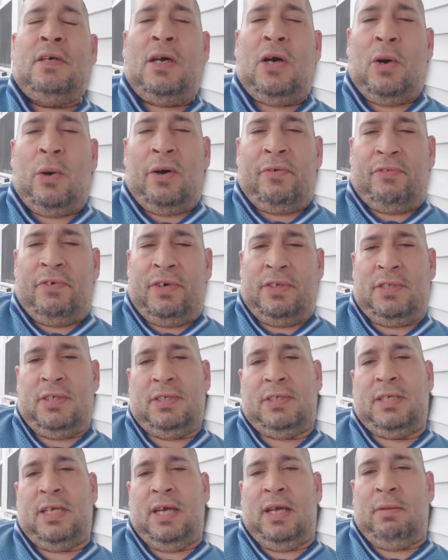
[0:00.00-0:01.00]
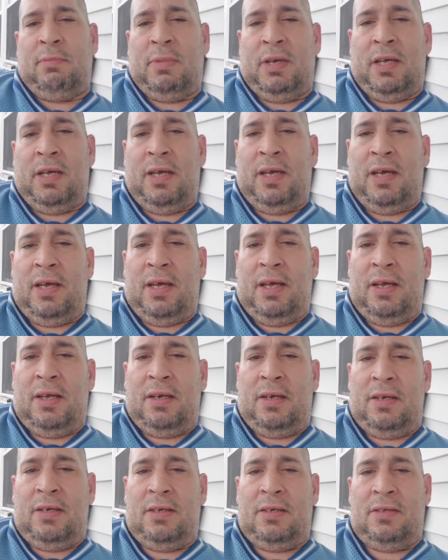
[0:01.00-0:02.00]
However, at this time I
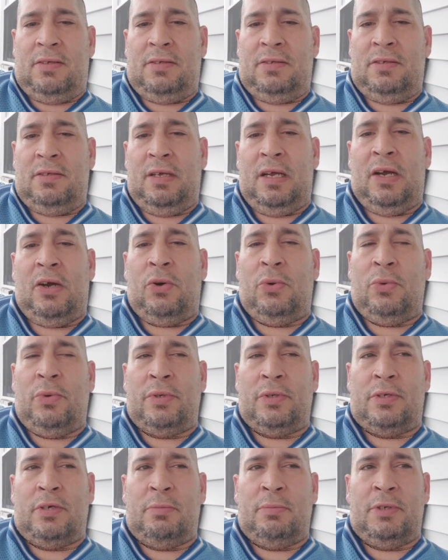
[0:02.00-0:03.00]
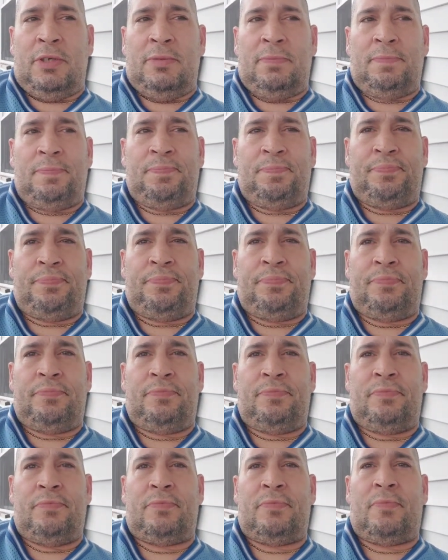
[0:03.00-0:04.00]
had heroin come in
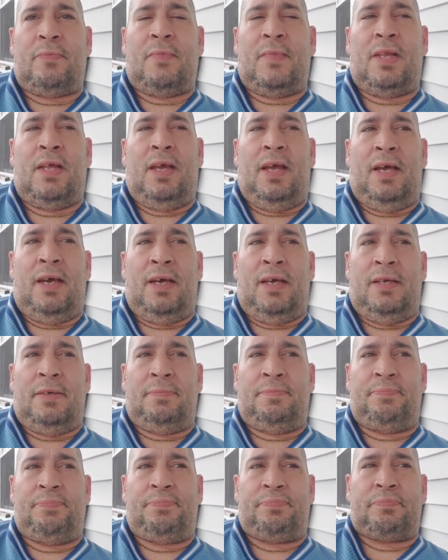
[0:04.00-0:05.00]
and